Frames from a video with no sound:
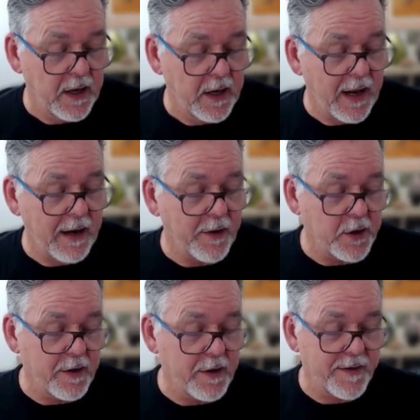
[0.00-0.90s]
And if I
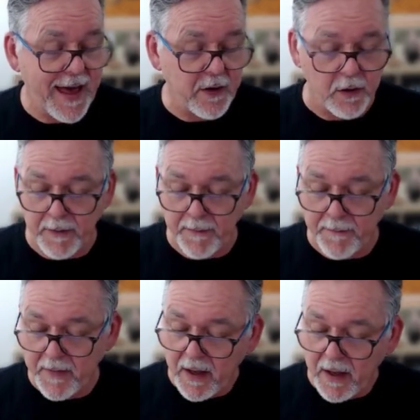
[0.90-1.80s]
turn that on,
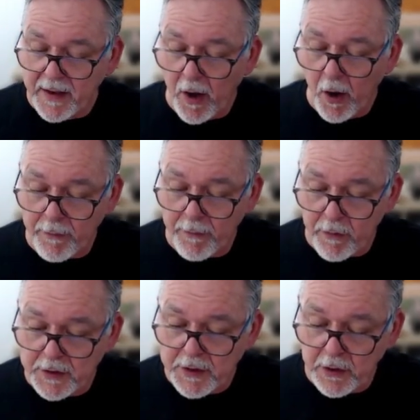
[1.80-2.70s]
then over on
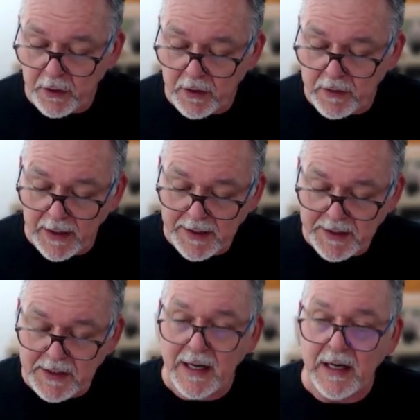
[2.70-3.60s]
the student device in
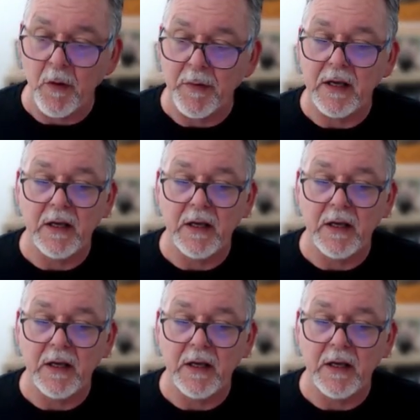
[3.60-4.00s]
any moment here,